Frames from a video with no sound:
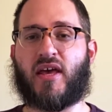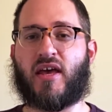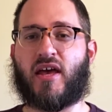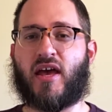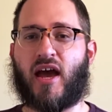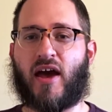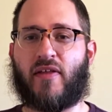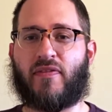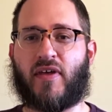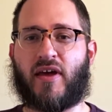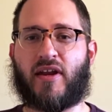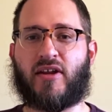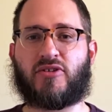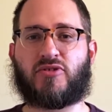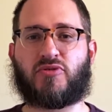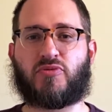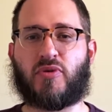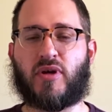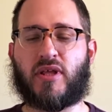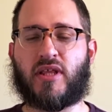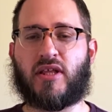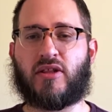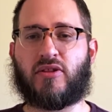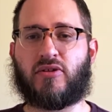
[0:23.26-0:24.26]
and that is
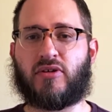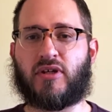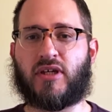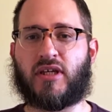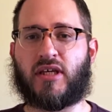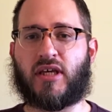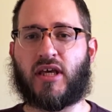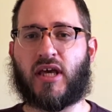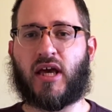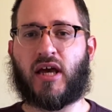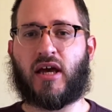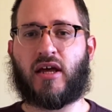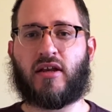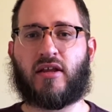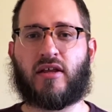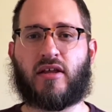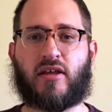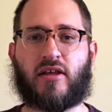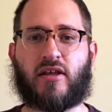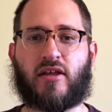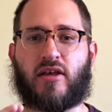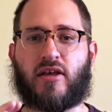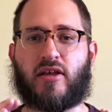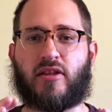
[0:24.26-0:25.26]
really looking at
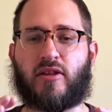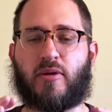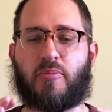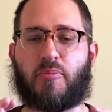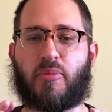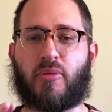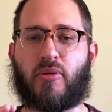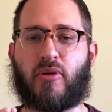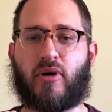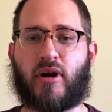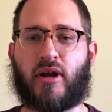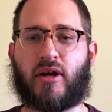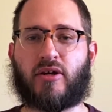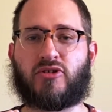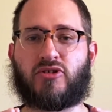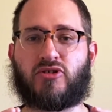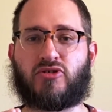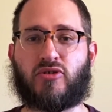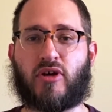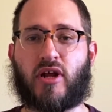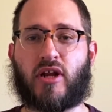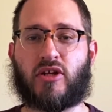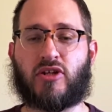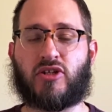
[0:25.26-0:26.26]
the product
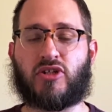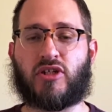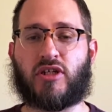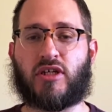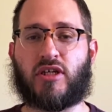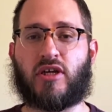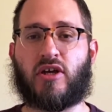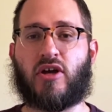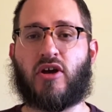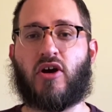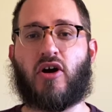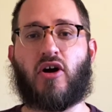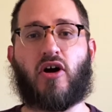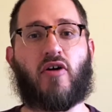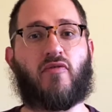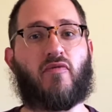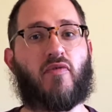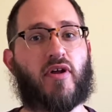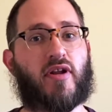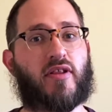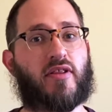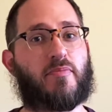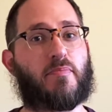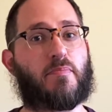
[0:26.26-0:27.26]
strategy of
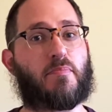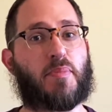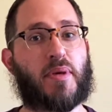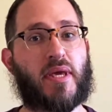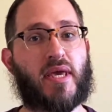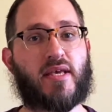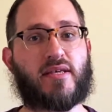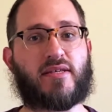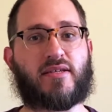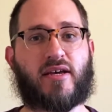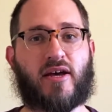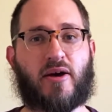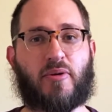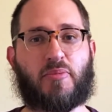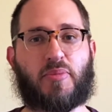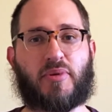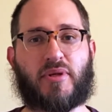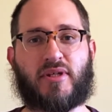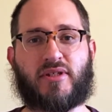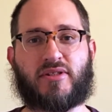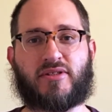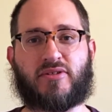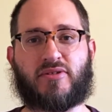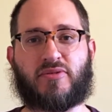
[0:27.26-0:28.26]
one of the biggest
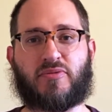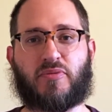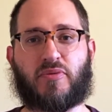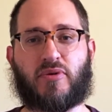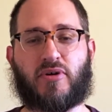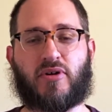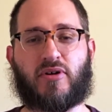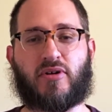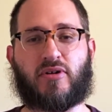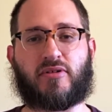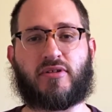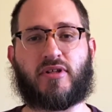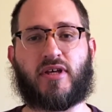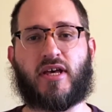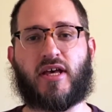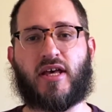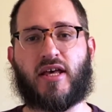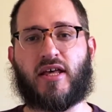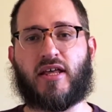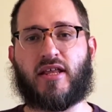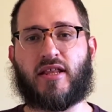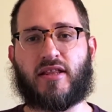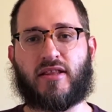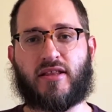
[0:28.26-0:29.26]
companies in the world,
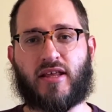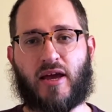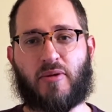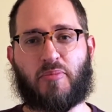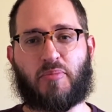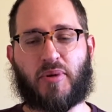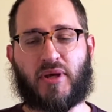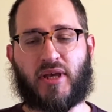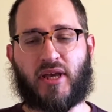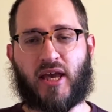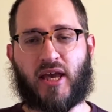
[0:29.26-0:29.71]
that being